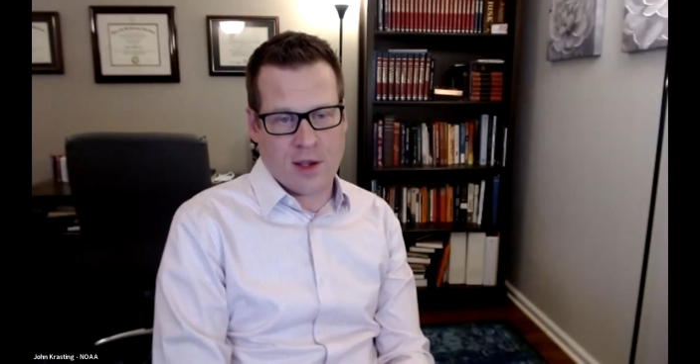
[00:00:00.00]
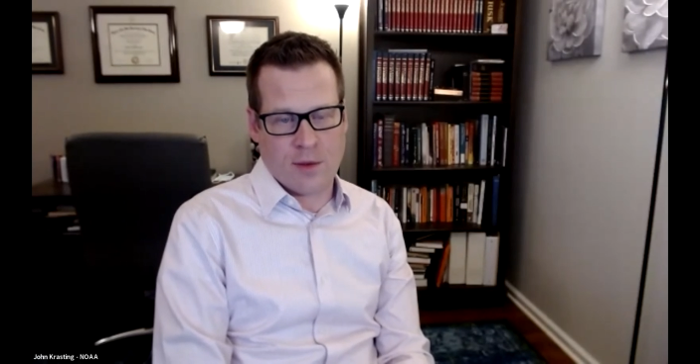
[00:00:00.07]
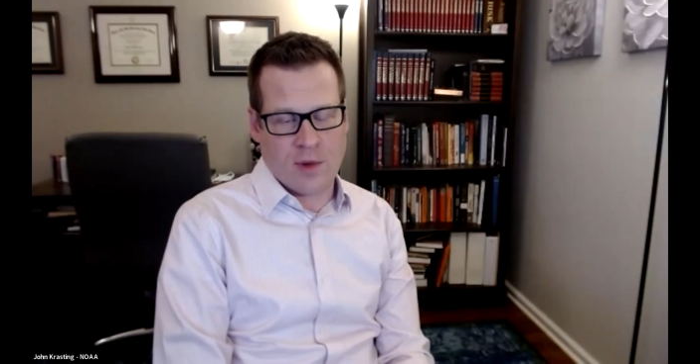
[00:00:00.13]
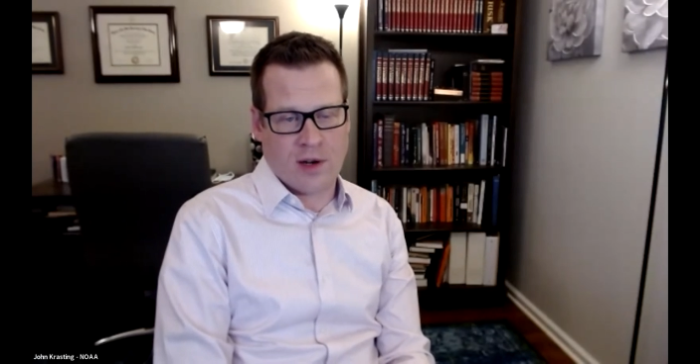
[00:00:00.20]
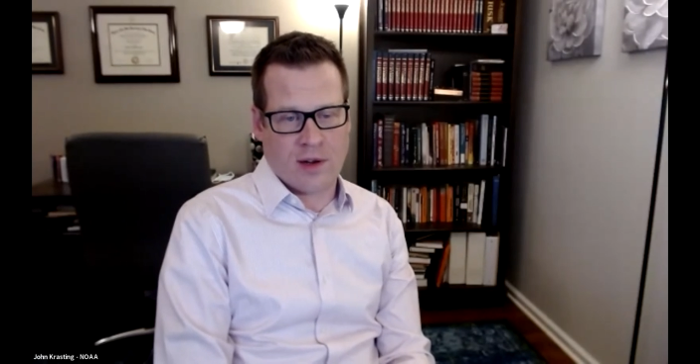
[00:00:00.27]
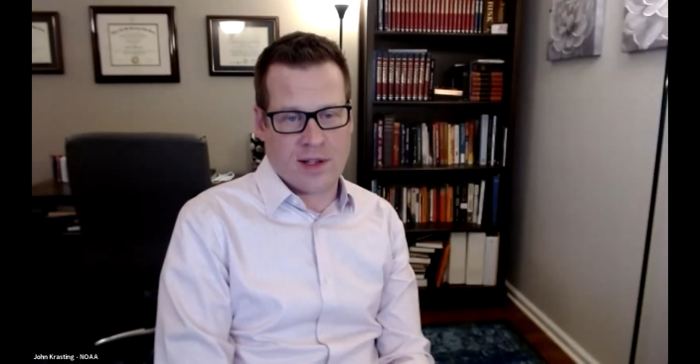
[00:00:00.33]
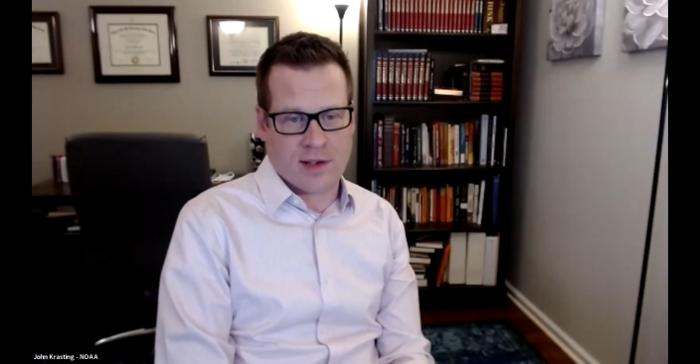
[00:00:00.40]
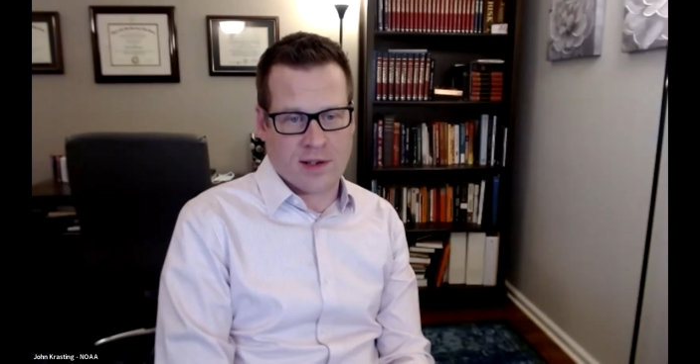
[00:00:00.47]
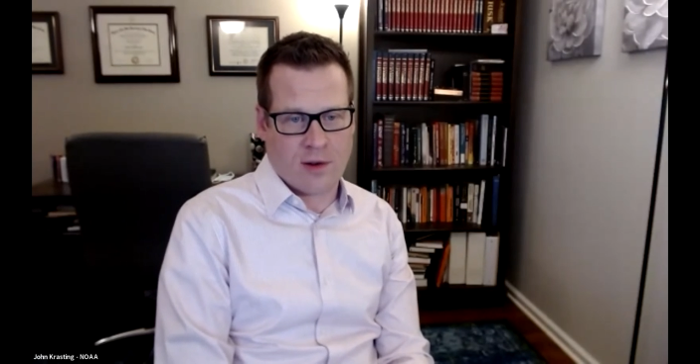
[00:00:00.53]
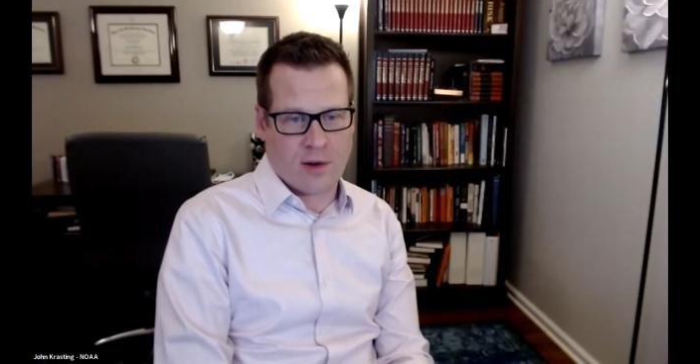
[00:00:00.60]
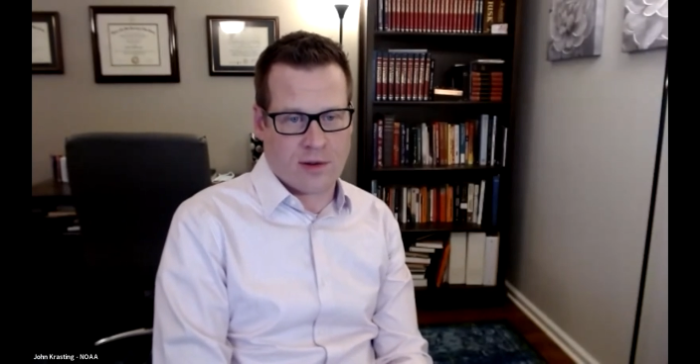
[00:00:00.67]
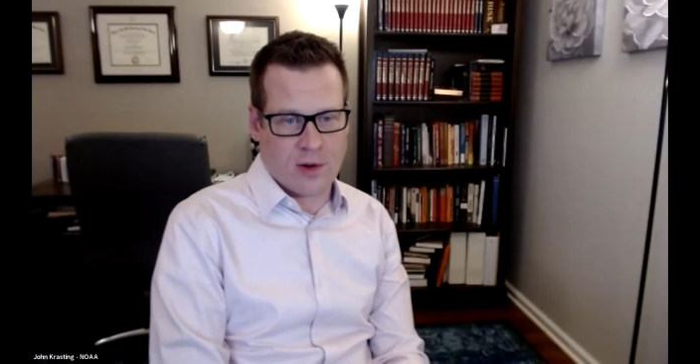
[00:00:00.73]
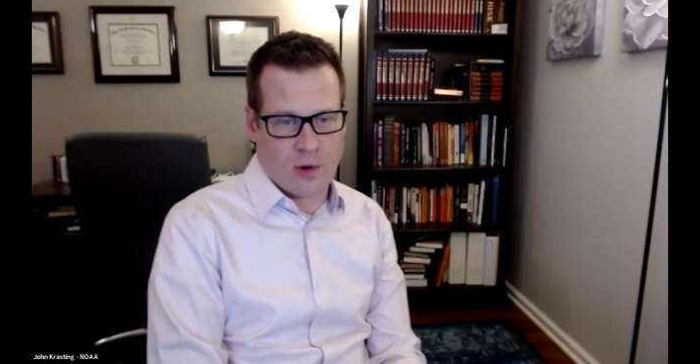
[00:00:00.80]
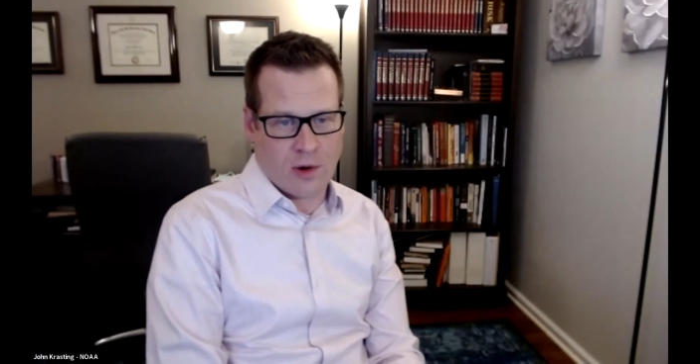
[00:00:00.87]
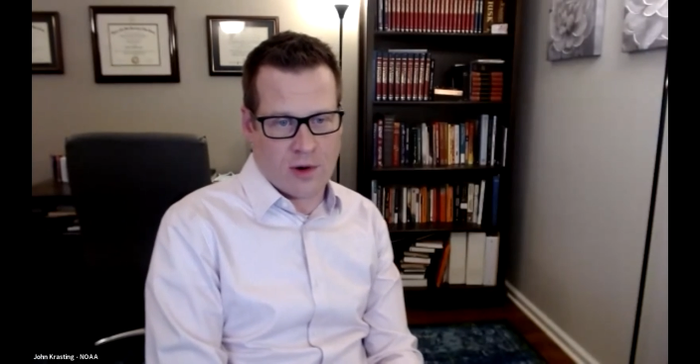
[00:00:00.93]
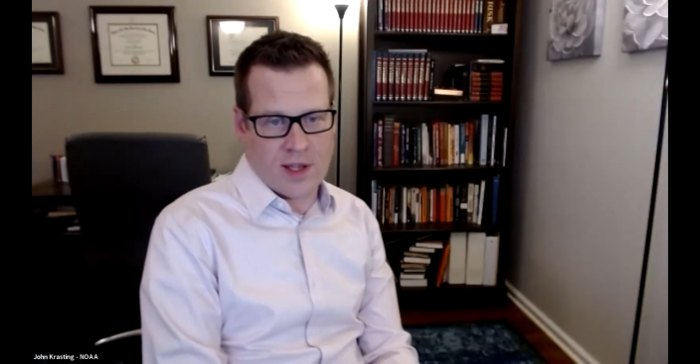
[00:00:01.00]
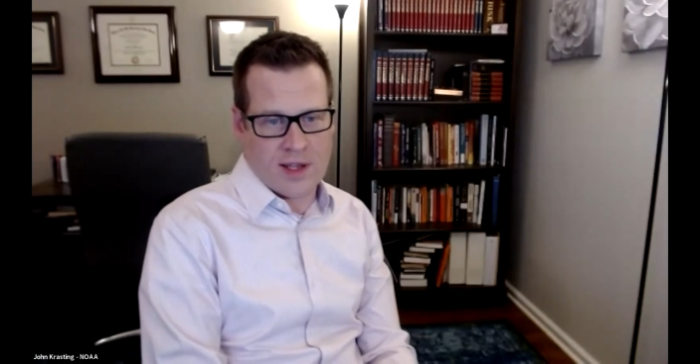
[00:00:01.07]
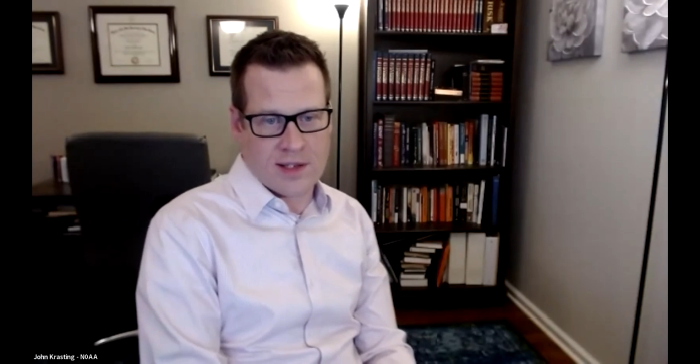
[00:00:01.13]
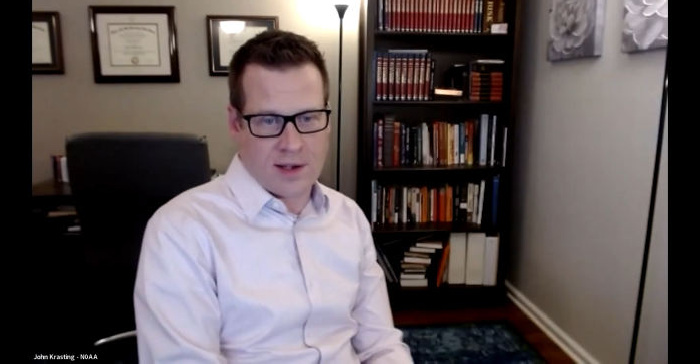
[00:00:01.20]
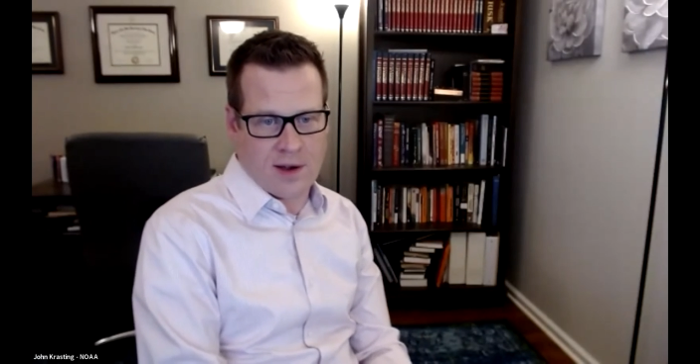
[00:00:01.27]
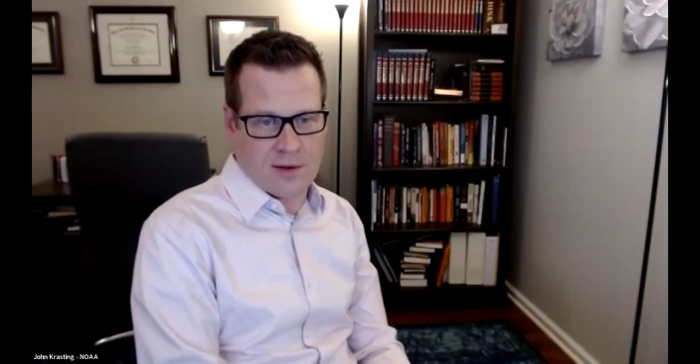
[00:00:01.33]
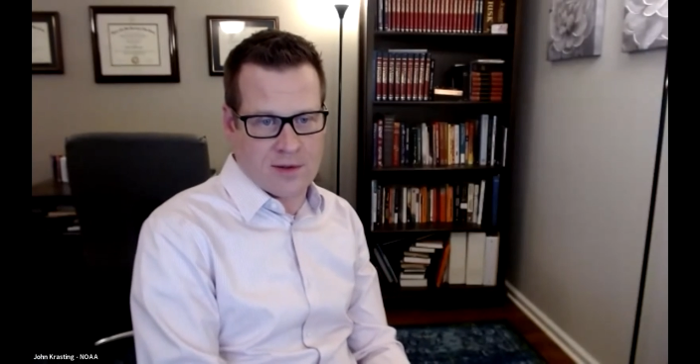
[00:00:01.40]
communities along the
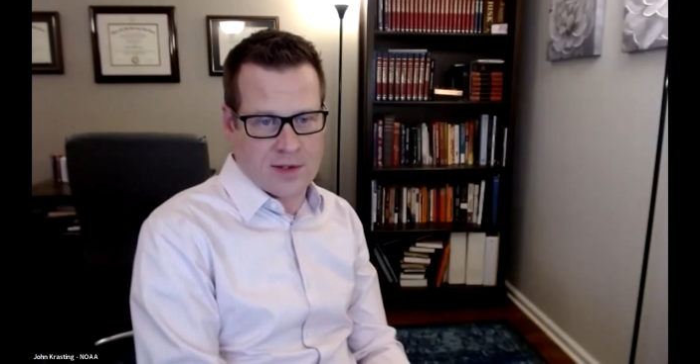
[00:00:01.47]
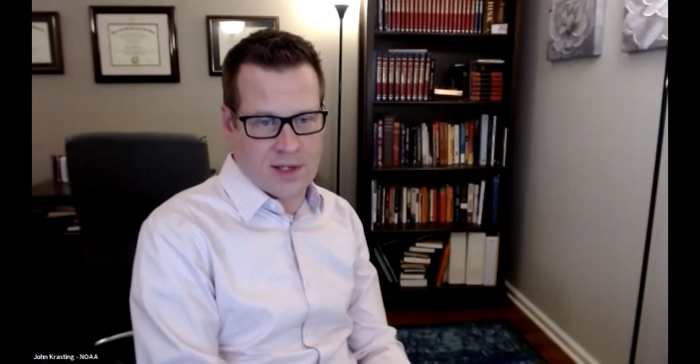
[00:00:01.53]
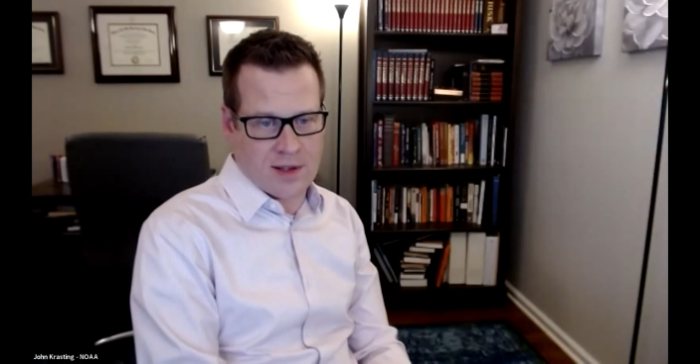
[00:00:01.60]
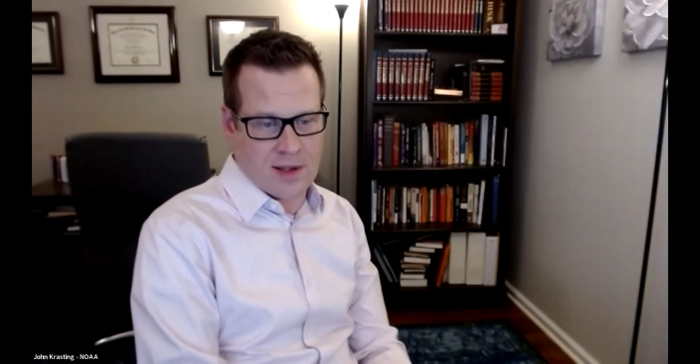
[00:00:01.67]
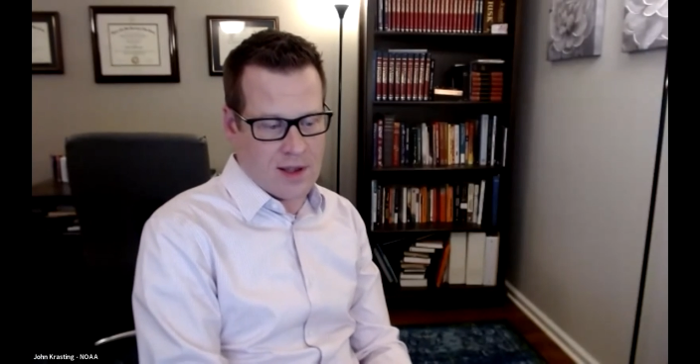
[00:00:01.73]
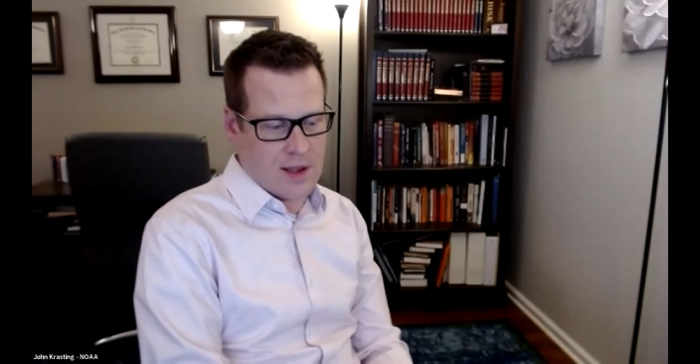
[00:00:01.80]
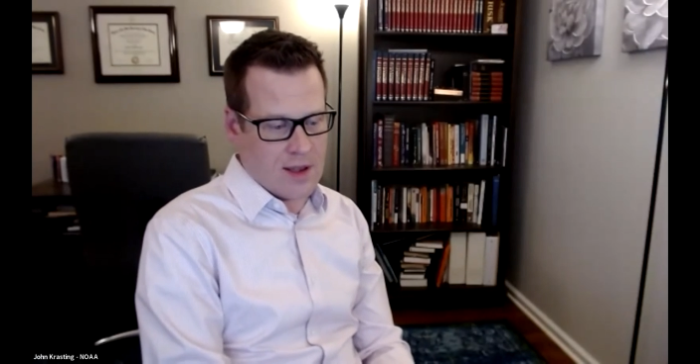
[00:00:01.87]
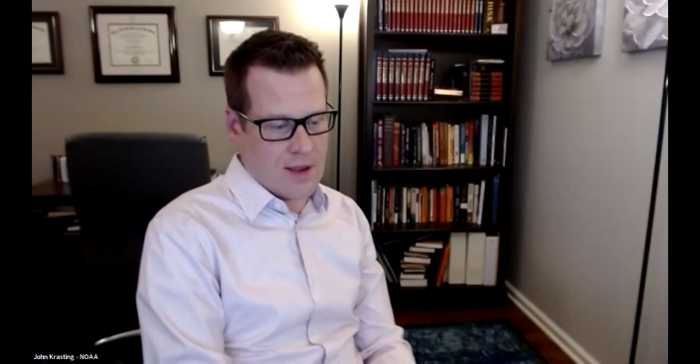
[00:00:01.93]
Northeast coast